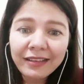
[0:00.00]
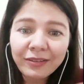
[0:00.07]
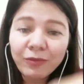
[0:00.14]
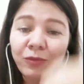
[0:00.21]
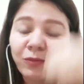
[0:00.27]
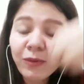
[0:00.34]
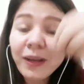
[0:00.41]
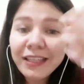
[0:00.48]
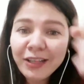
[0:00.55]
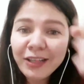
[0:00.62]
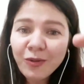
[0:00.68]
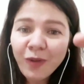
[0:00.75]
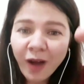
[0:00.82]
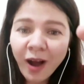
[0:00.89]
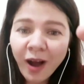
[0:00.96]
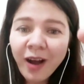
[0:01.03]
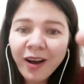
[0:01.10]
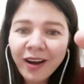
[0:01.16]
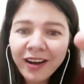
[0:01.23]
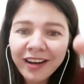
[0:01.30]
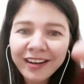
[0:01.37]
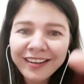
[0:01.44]
when you
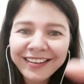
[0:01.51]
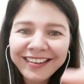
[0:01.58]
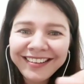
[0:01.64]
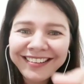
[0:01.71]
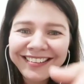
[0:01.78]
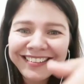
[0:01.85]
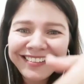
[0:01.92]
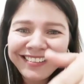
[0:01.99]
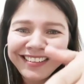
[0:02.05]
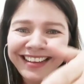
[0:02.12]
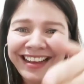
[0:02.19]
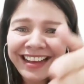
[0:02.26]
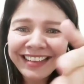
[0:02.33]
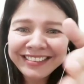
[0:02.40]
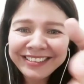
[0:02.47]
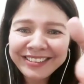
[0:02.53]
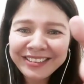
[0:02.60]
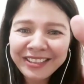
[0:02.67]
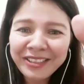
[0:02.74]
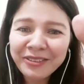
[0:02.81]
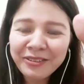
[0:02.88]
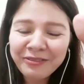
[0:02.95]
are at
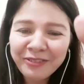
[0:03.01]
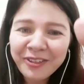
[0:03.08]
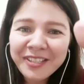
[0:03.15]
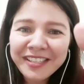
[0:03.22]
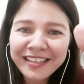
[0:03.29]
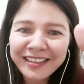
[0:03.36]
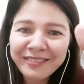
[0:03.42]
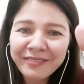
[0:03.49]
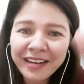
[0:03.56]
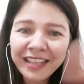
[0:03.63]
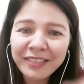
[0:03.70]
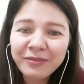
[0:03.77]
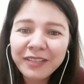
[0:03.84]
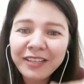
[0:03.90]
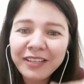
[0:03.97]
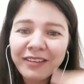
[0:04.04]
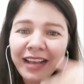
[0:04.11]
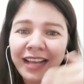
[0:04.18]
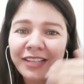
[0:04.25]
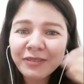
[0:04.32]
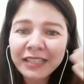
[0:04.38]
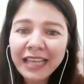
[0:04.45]
the university, right? When you
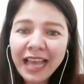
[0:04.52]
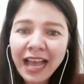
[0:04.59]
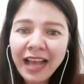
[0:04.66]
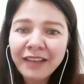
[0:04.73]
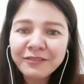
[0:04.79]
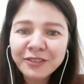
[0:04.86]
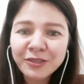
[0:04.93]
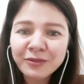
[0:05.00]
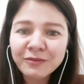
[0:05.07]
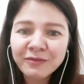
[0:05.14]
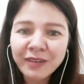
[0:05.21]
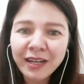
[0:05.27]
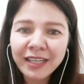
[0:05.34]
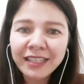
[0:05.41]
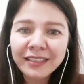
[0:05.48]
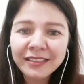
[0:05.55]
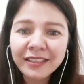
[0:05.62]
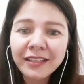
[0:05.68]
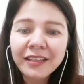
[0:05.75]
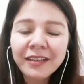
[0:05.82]
actually have to write